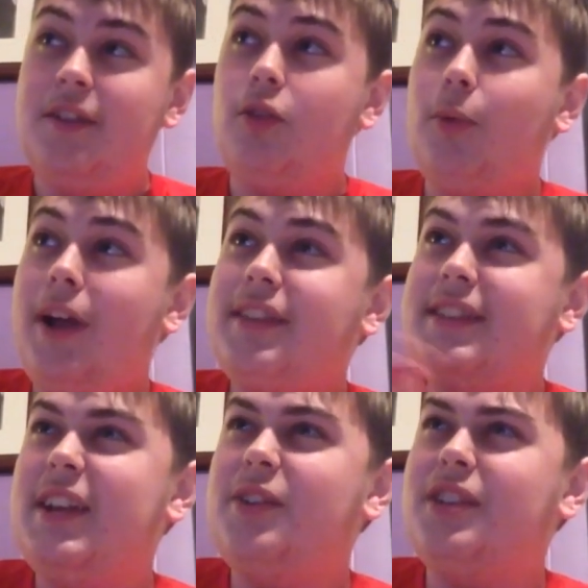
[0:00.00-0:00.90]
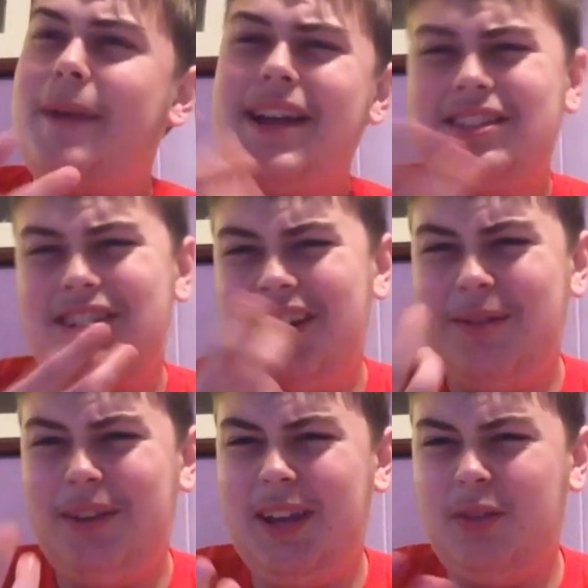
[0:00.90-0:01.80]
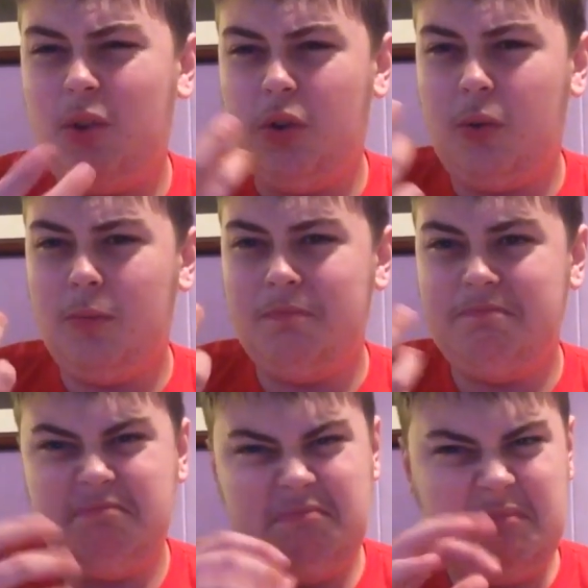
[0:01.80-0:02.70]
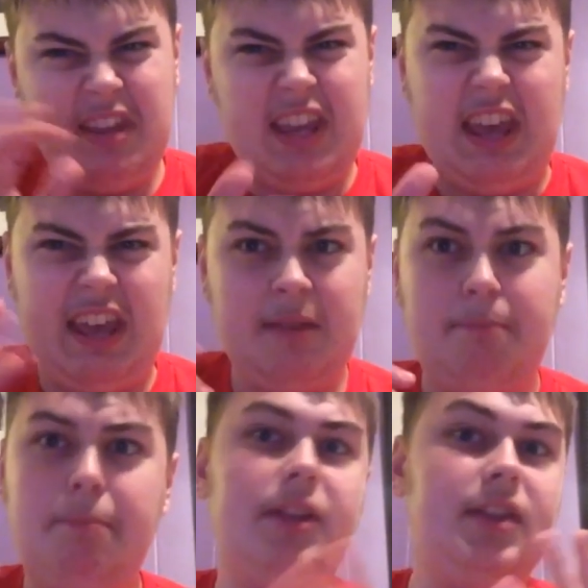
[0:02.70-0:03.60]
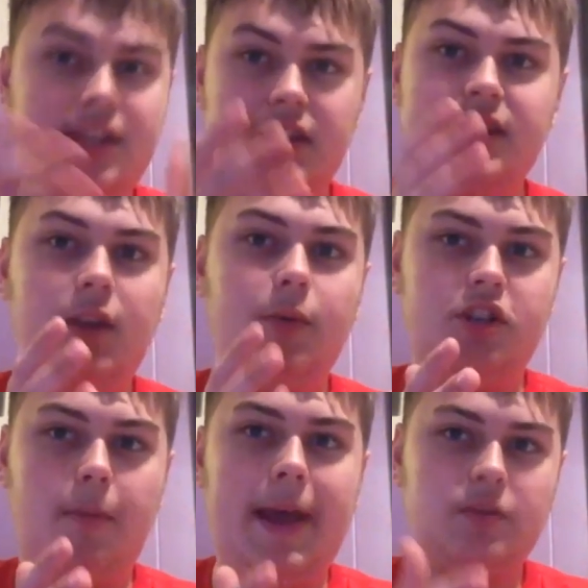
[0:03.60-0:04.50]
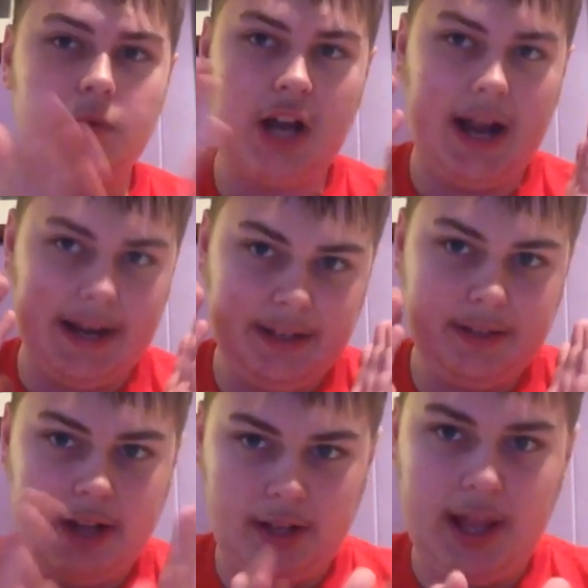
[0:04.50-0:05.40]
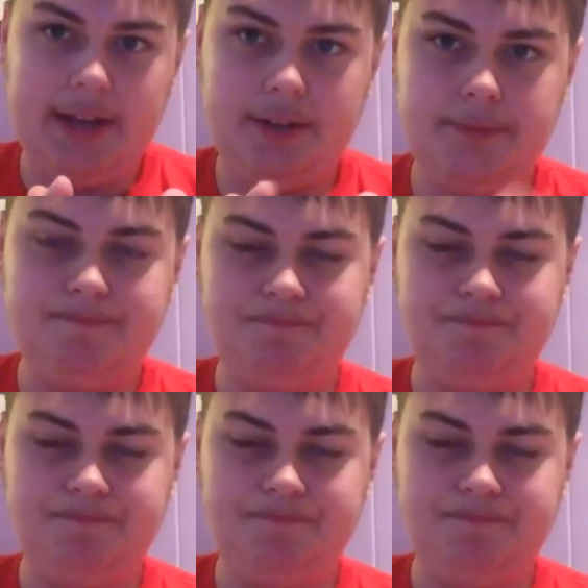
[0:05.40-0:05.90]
Throughout the series, the masks tend to get a little eh, but this is the original mask, which I, I like.